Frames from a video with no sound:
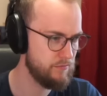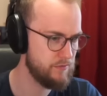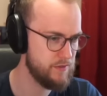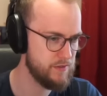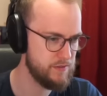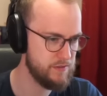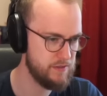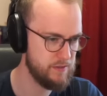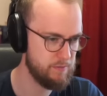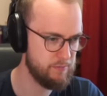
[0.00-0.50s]

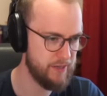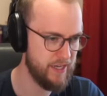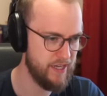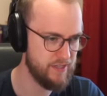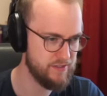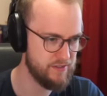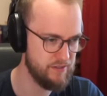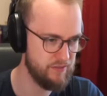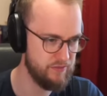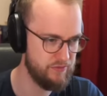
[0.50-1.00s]
This is a
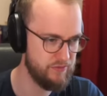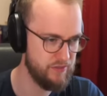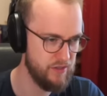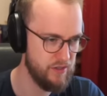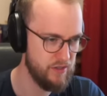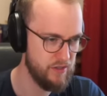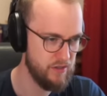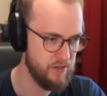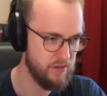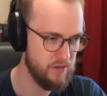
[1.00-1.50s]
passive.
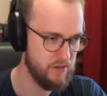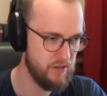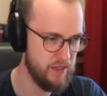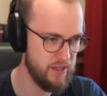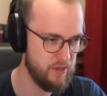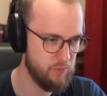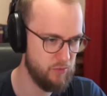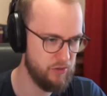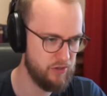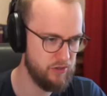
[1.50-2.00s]

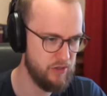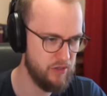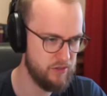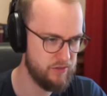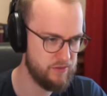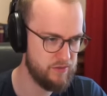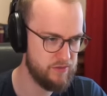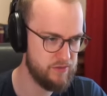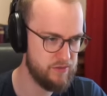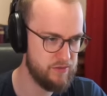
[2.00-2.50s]
And then we
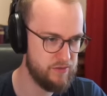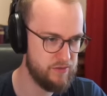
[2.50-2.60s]
got